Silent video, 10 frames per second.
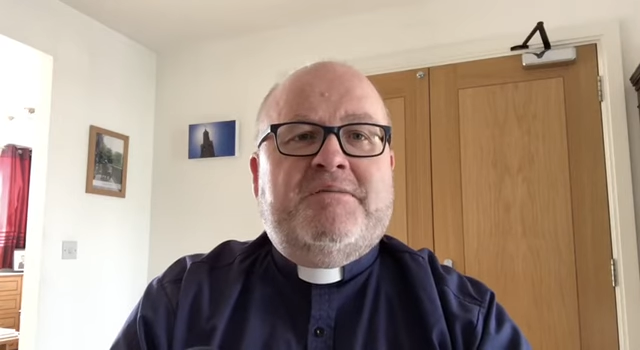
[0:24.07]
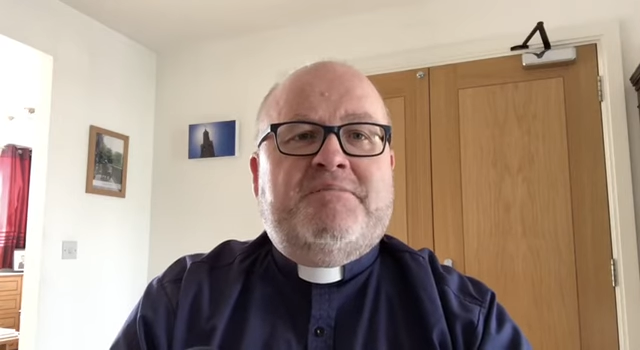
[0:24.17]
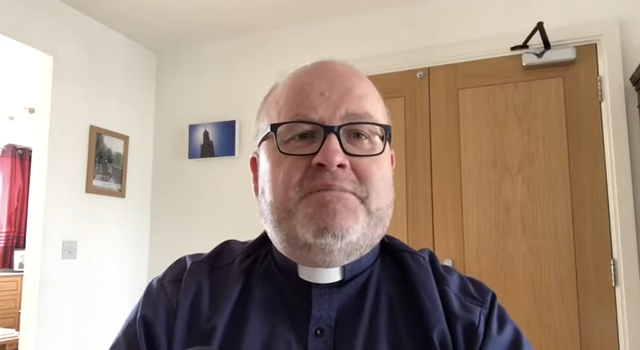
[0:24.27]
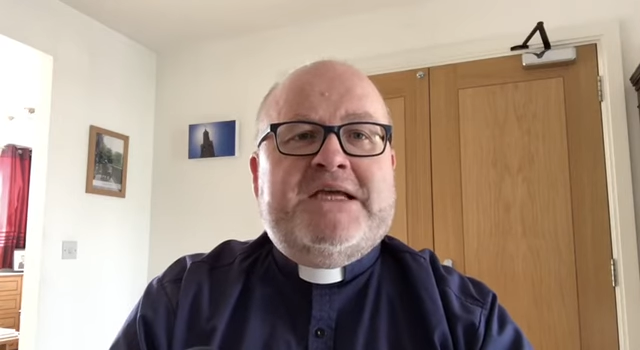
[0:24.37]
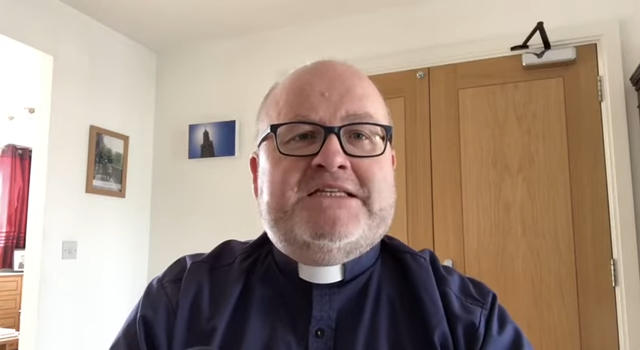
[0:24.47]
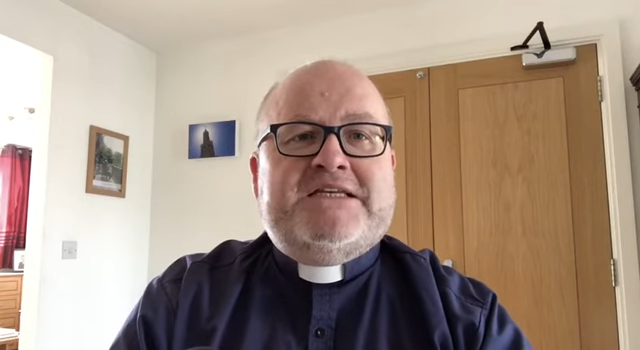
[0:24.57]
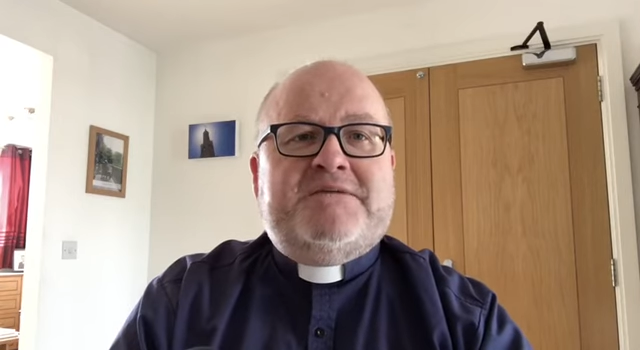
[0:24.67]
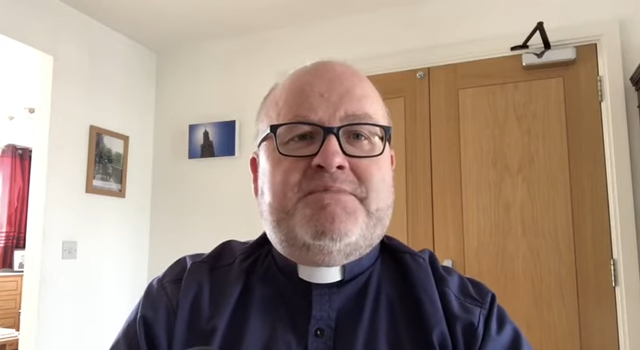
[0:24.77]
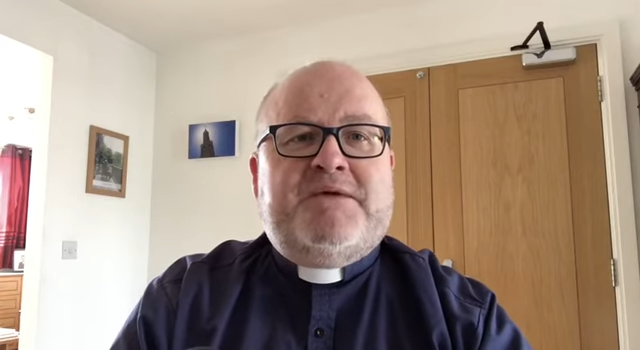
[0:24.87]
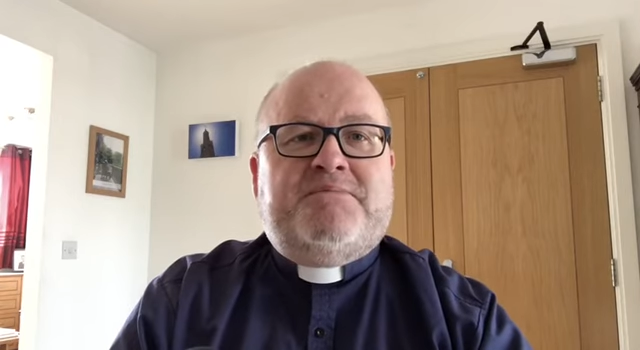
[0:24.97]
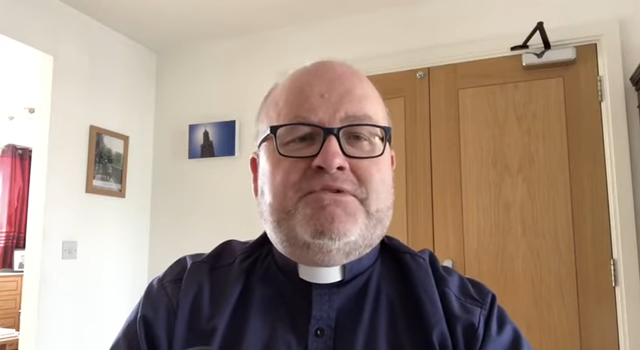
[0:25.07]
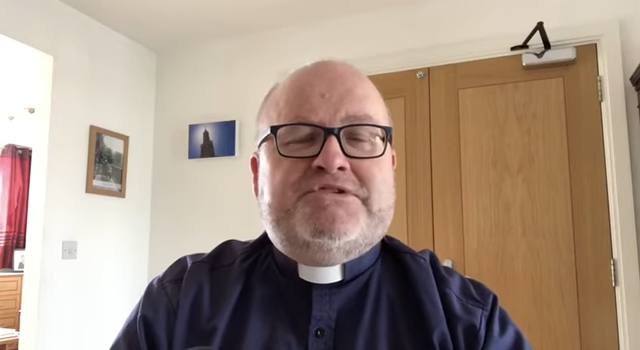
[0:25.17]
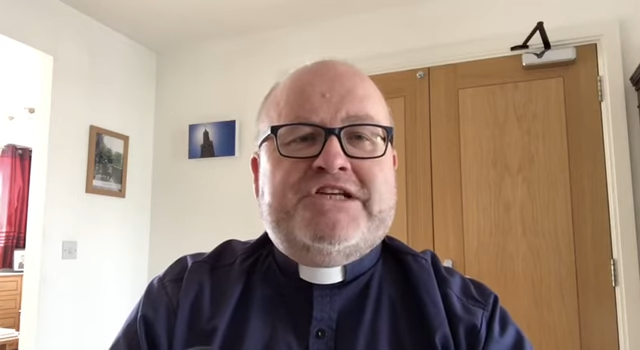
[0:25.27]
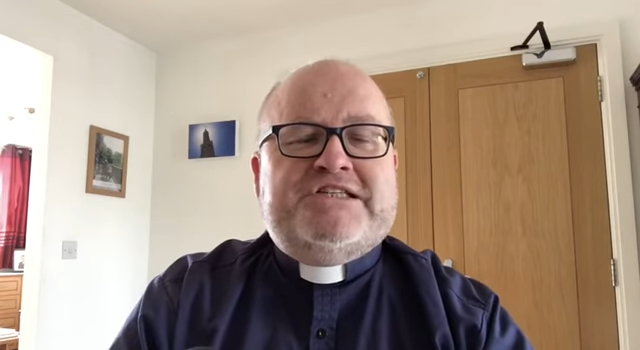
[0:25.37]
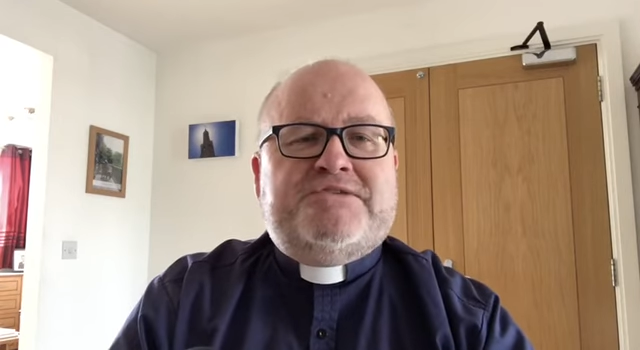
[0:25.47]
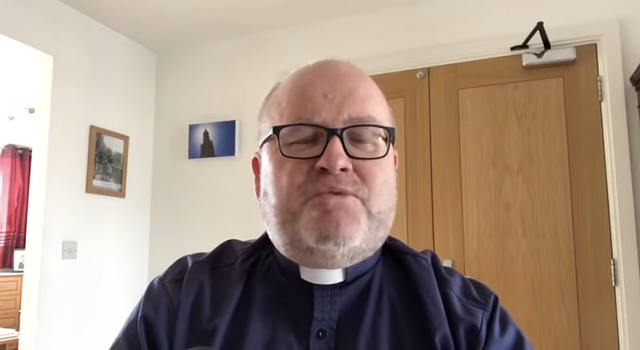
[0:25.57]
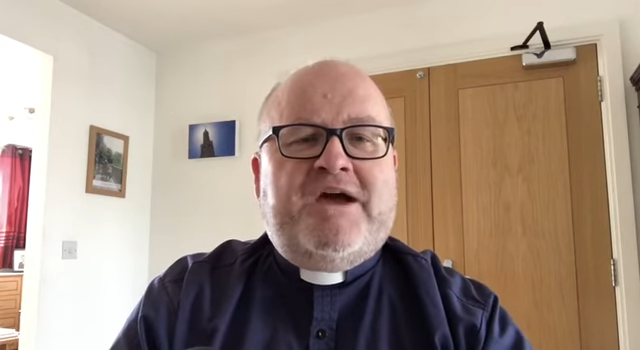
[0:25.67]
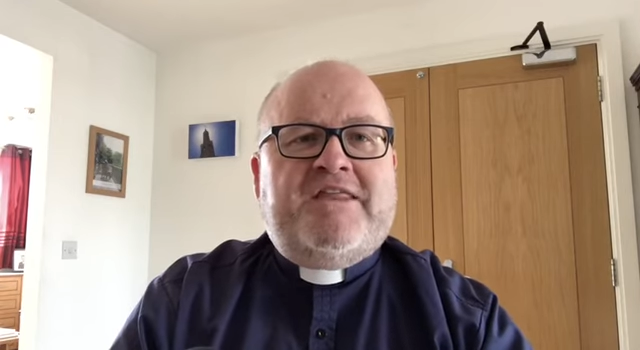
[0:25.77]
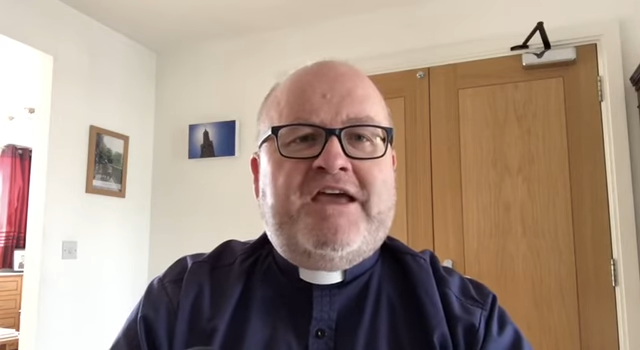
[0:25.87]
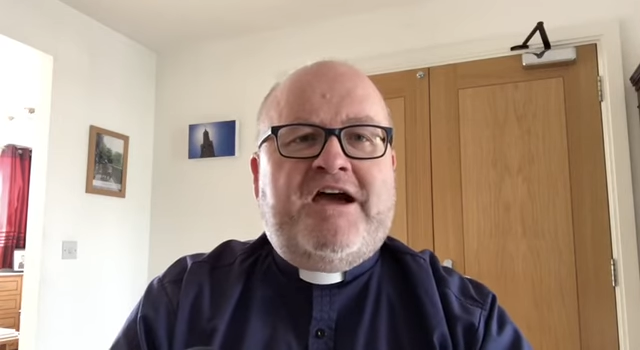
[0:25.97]
meeting people just
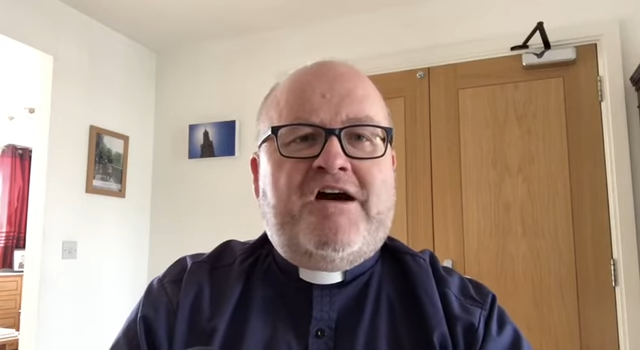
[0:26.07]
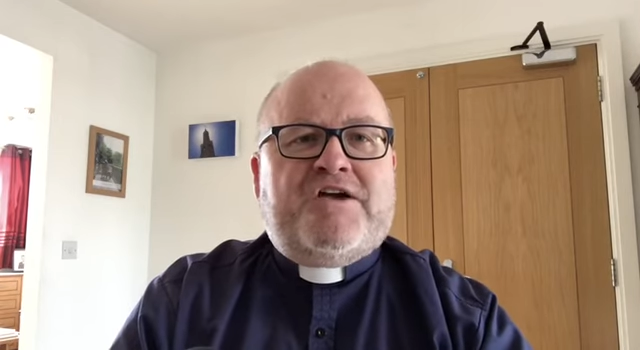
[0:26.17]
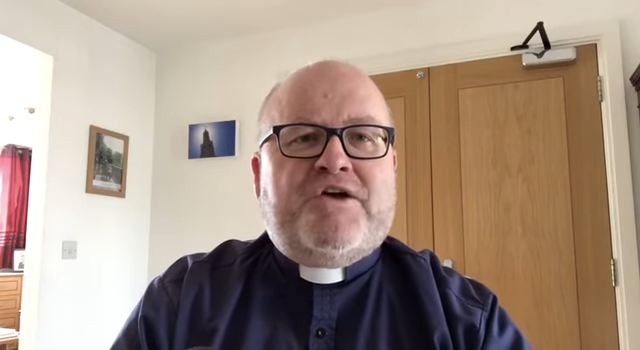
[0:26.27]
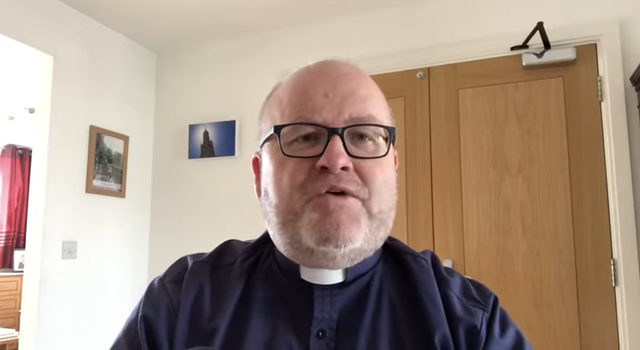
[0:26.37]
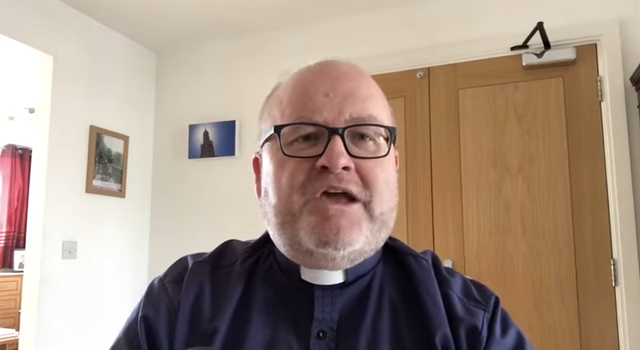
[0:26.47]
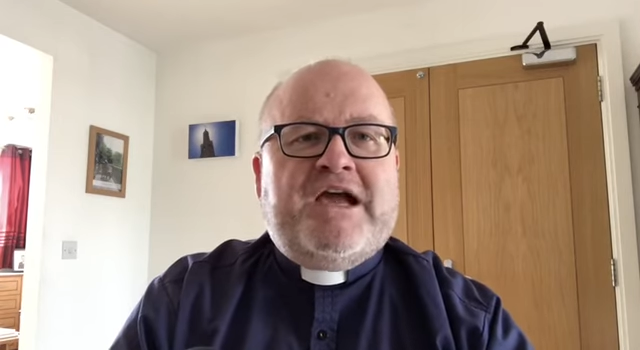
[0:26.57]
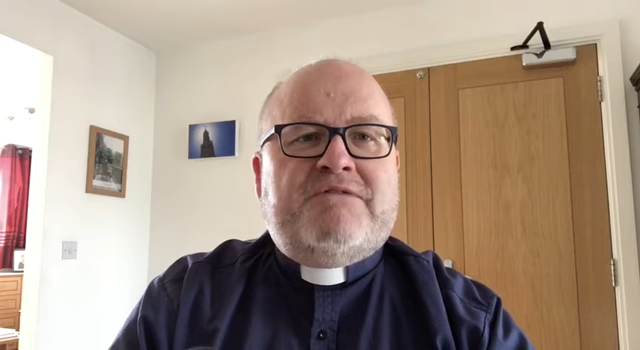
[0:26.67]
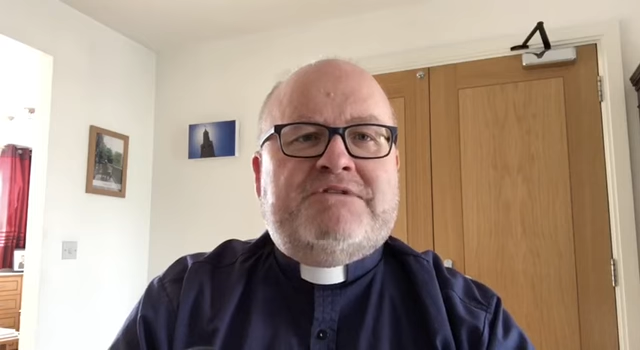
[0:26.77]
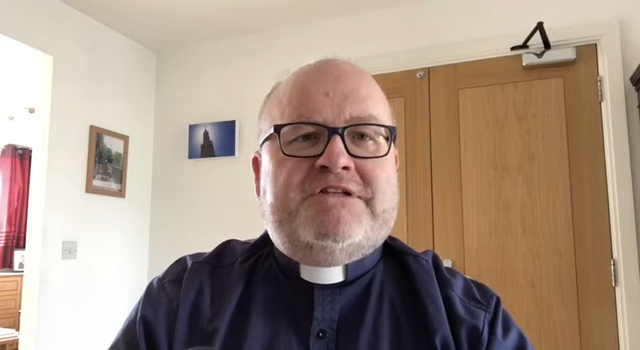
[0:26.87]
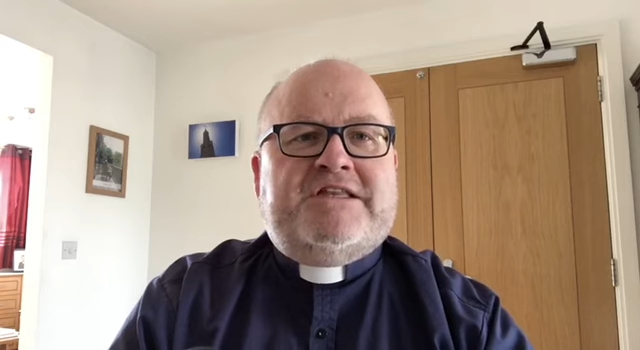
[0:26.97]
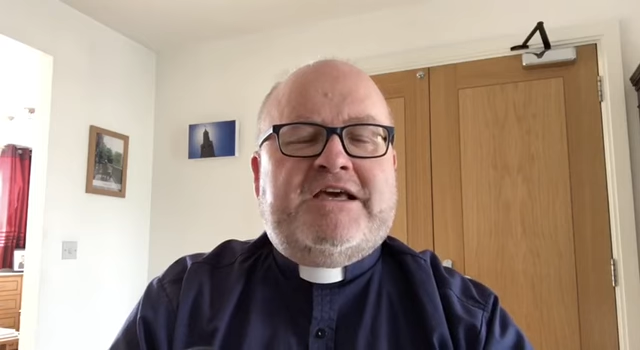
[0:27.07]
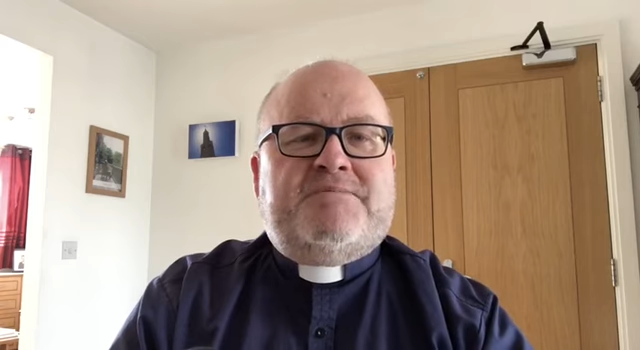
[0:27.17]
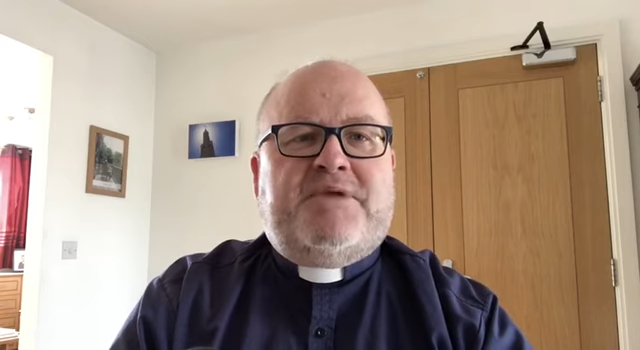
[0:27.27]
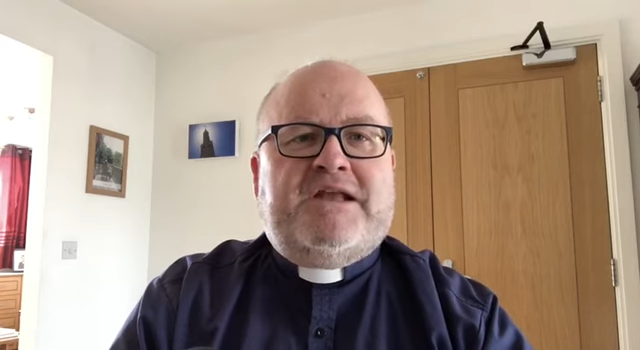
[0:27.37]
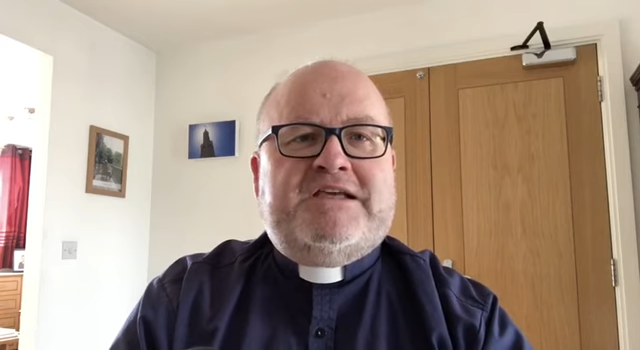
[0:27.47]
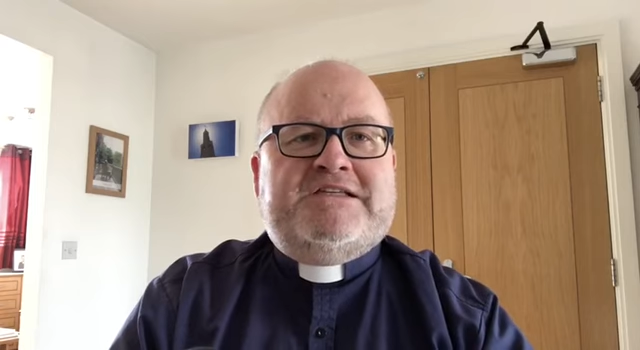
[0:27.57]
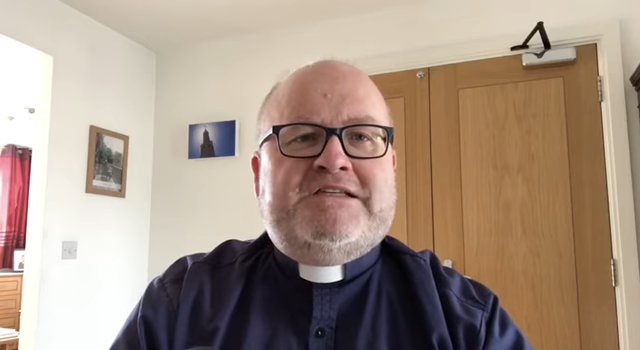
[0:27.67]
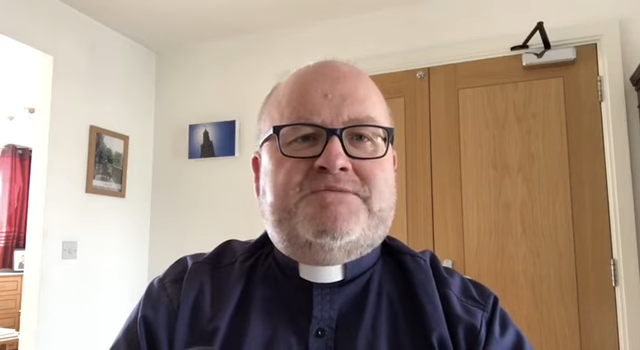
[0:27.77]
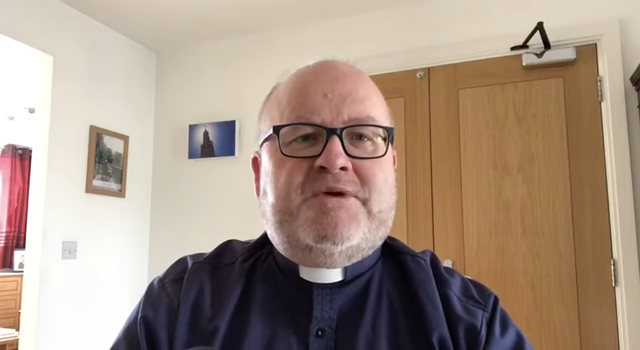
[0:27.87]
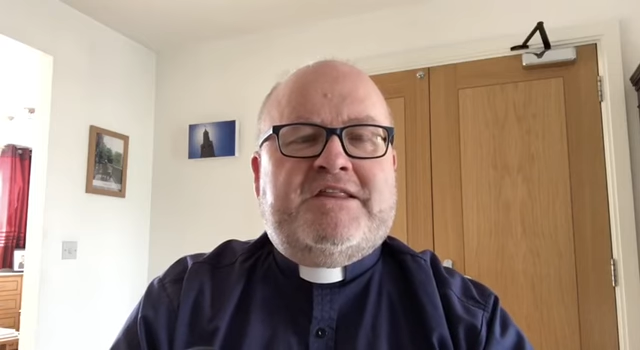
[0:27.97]
where they are, going out to their
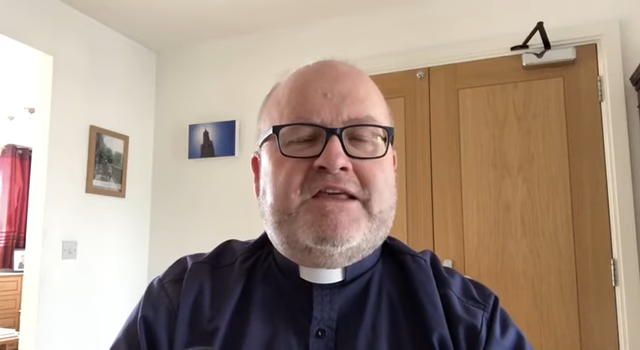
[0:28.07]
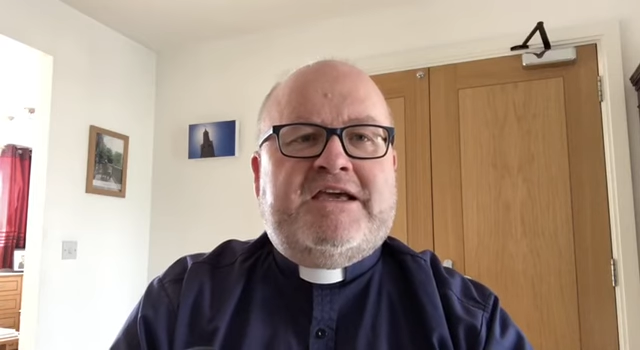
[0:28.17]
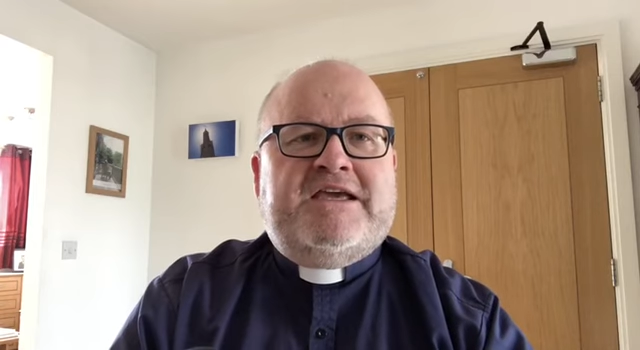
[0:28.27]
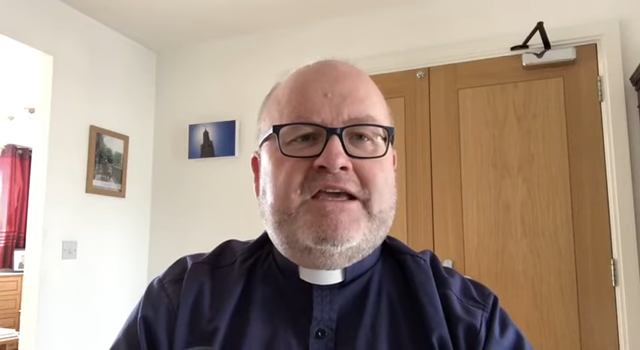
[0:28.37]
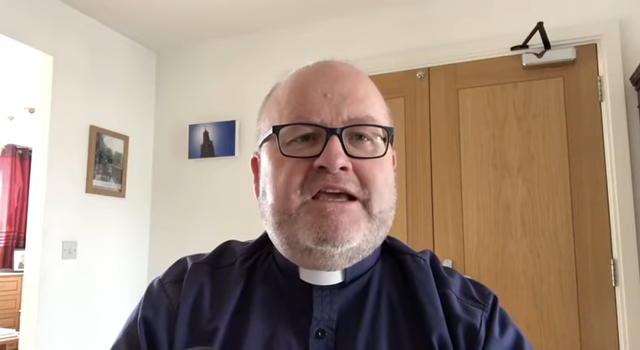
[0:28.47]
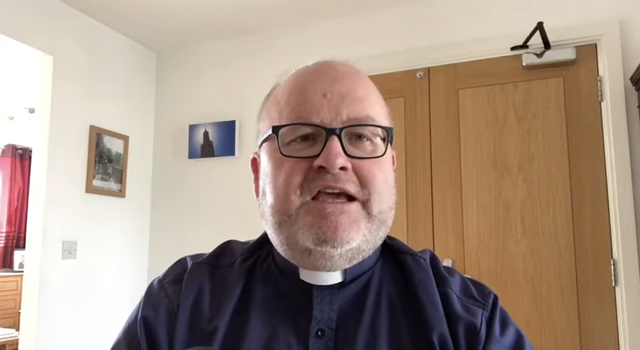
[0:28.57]
places where they